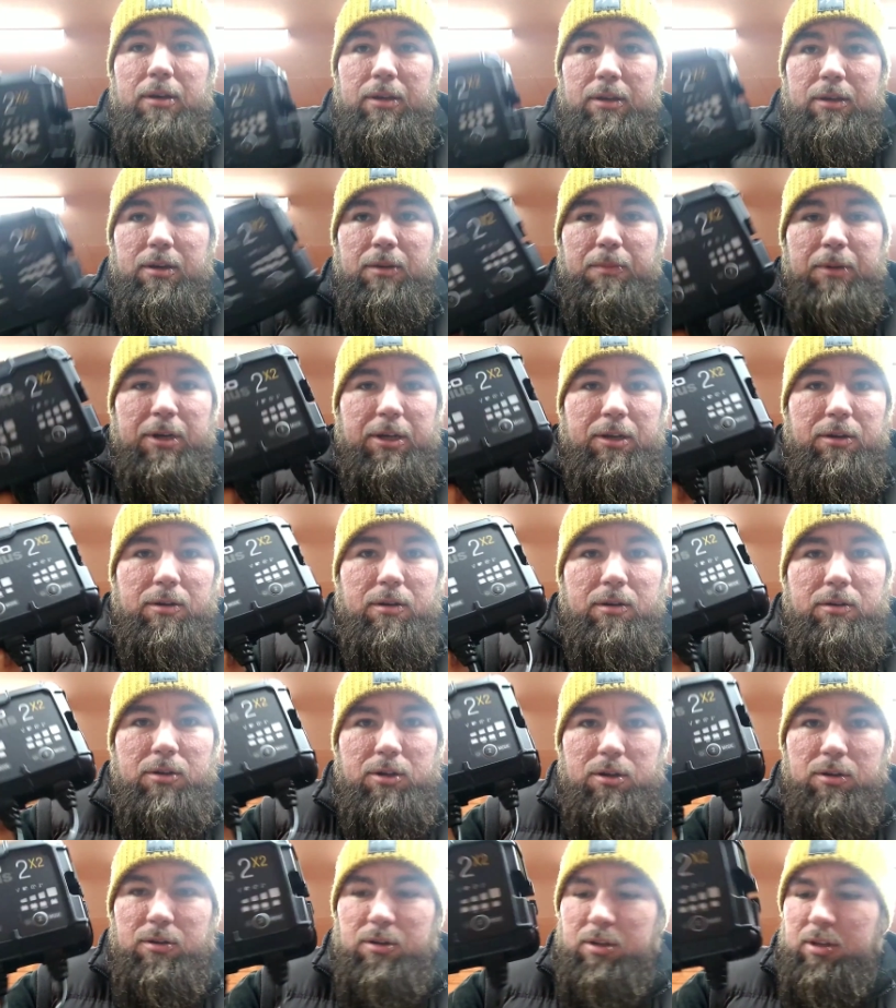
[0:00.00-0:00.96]
you can make your
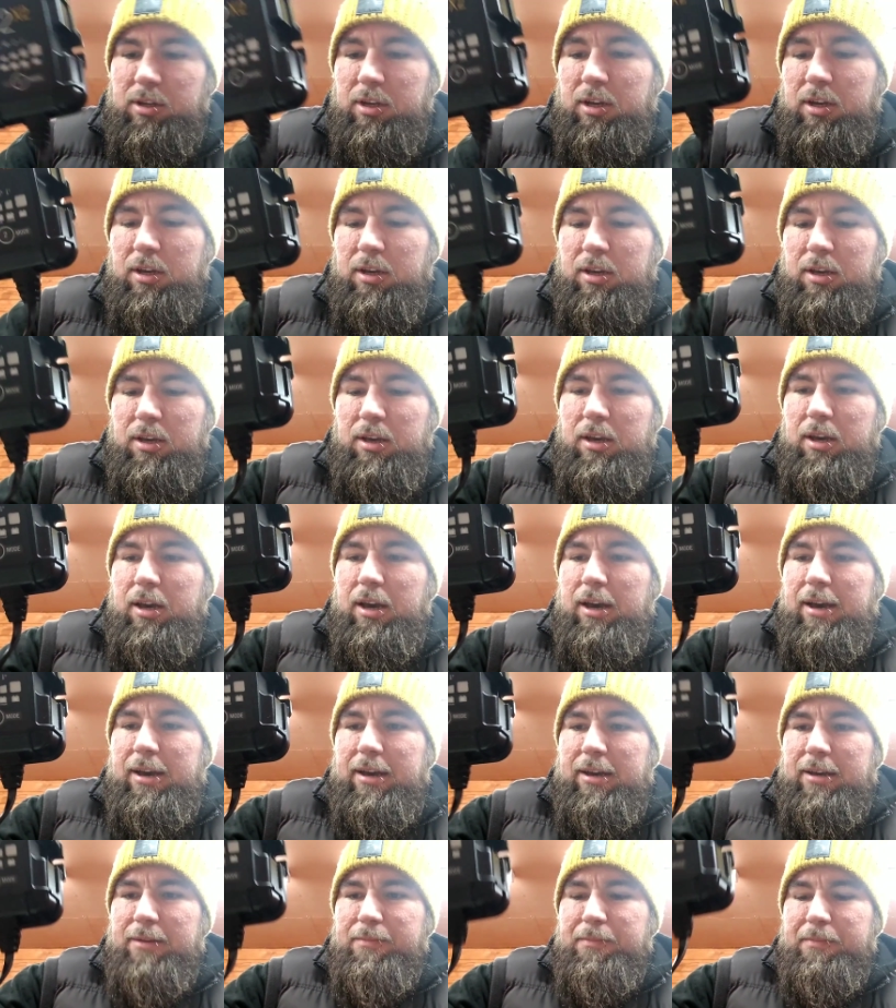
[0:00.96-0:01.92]
own jokes there.
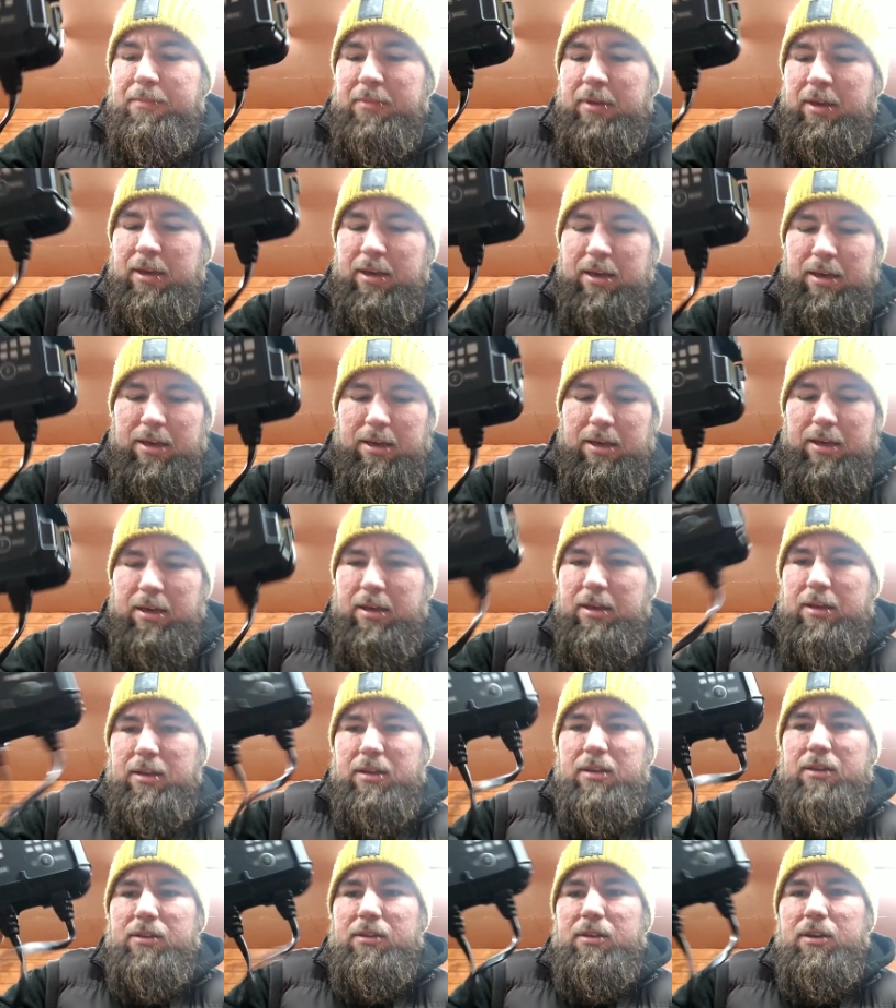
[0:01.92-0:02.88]
Um,
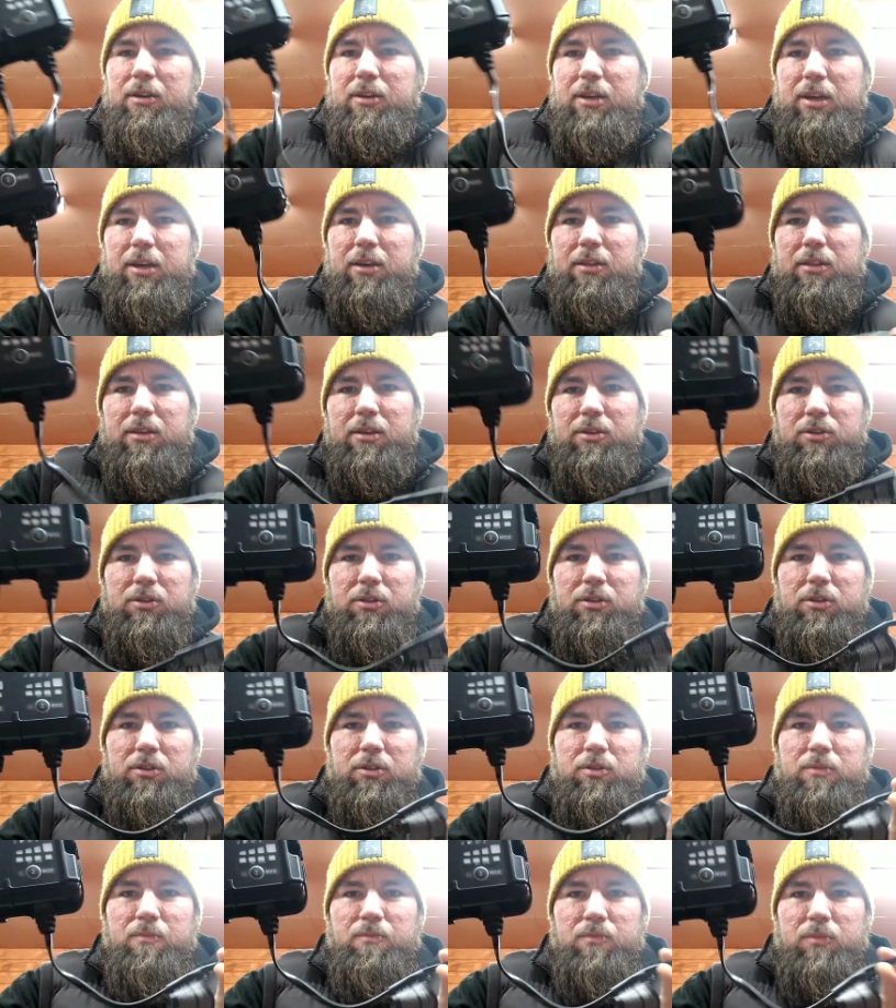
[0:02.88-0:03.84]
so yeah, these are
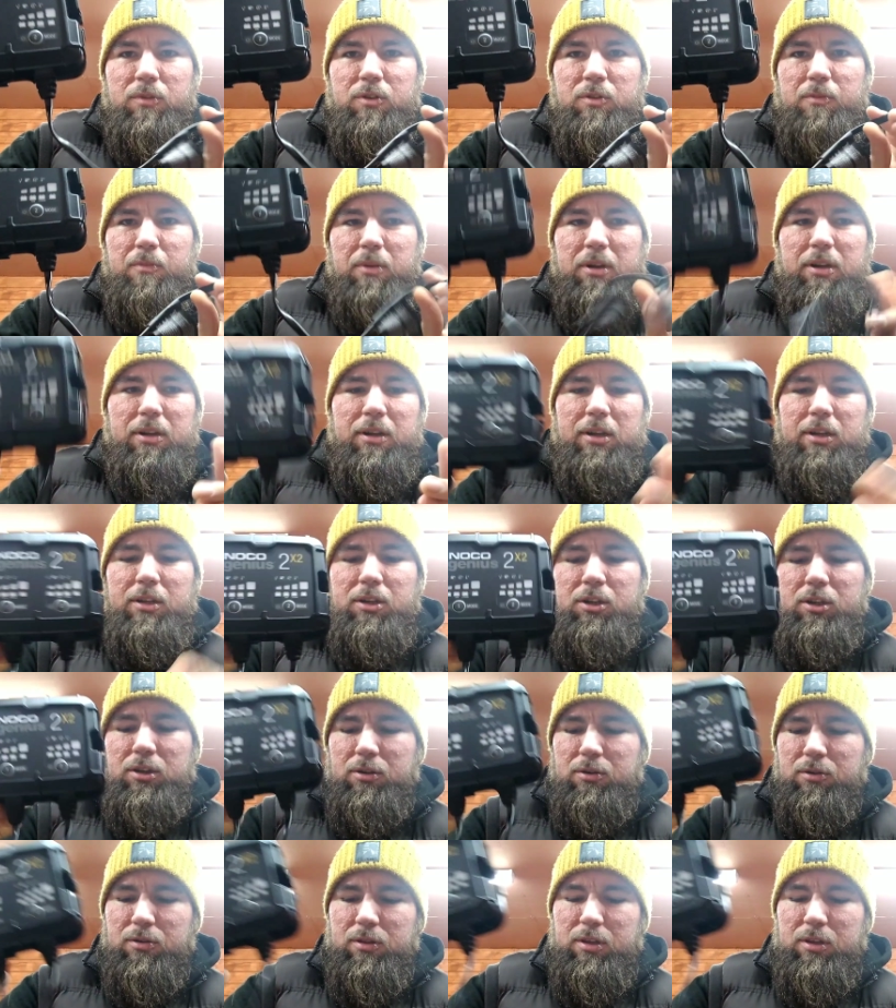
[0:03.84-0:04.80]
the, the split leads,
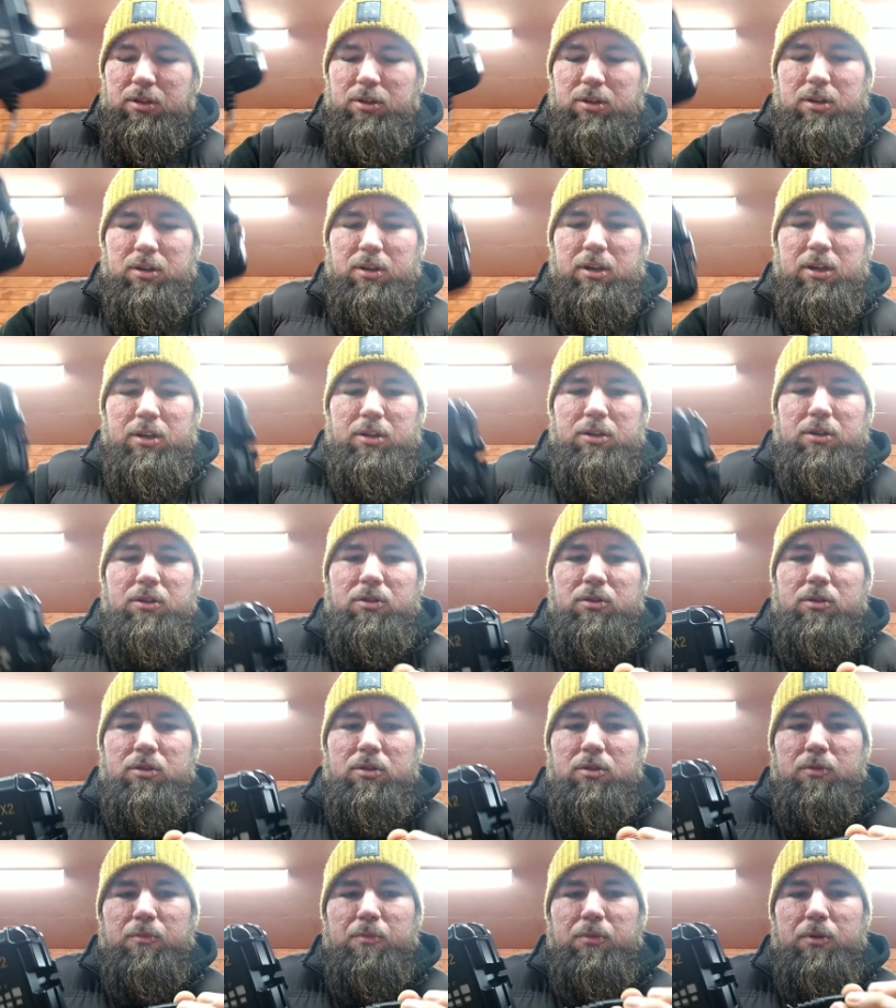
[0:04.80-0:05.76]
you've got these connectors
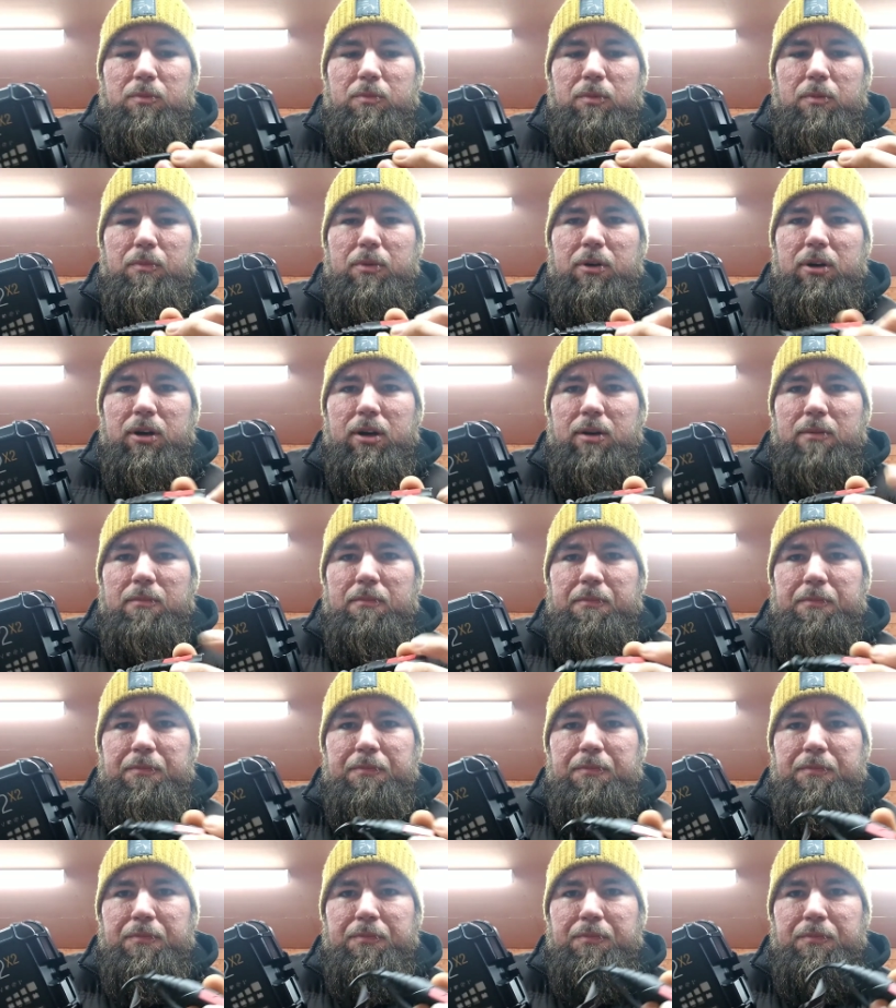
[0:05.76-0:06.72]
that just pop apart,
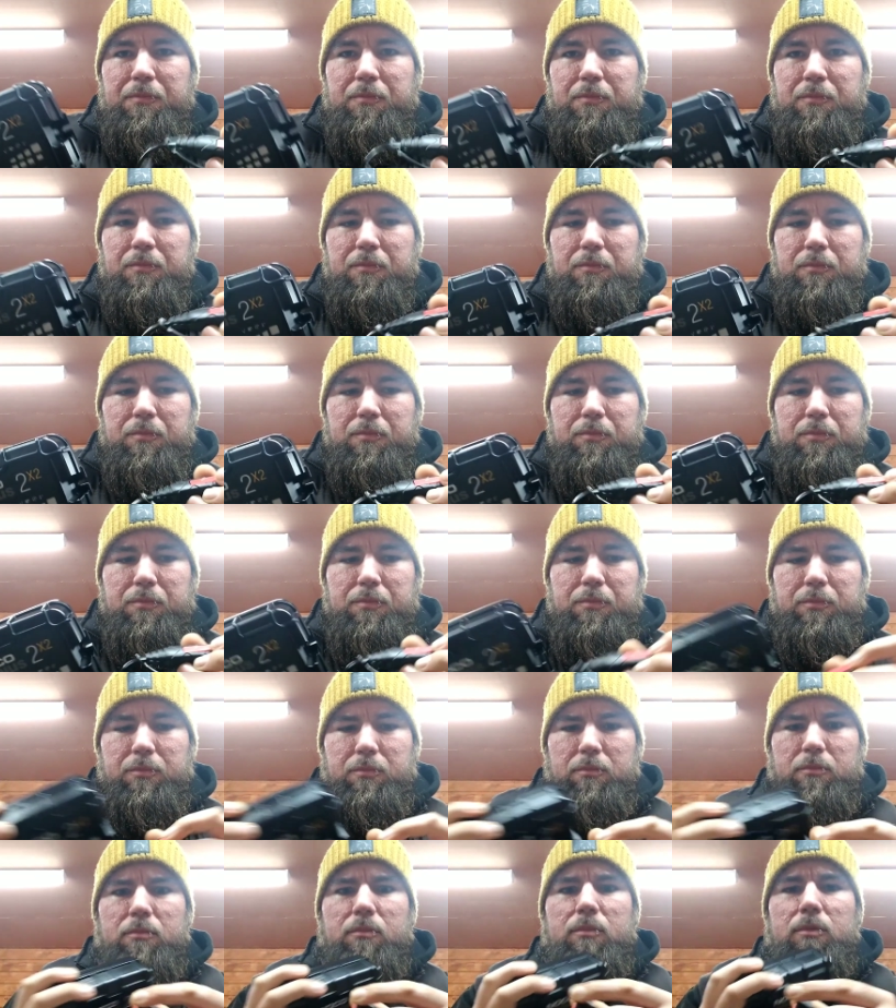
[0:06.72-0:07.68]

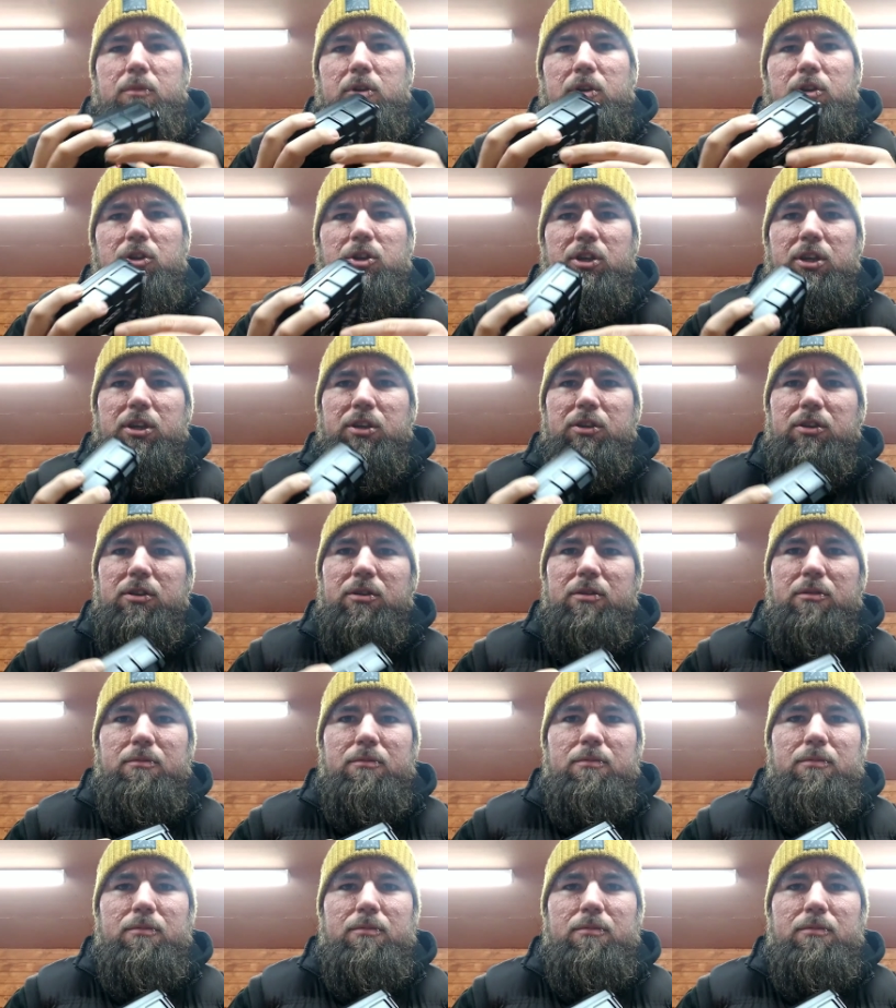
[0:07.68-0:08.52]
he says.